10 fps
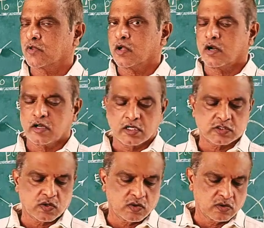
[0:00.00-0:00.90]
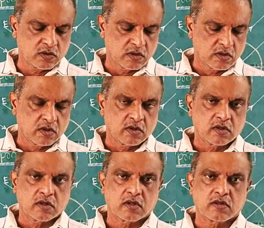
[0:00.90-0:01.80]
and also
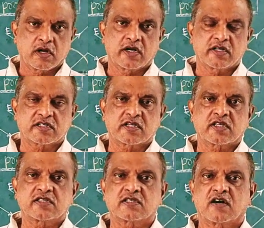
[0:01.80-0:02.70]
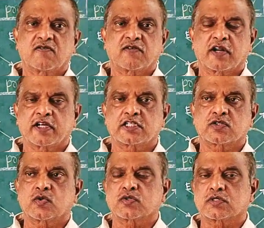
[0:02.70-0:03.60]
the distance of light
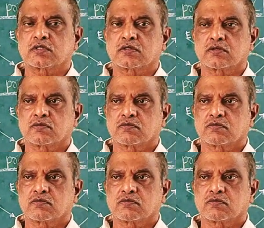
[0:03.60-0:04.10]
source.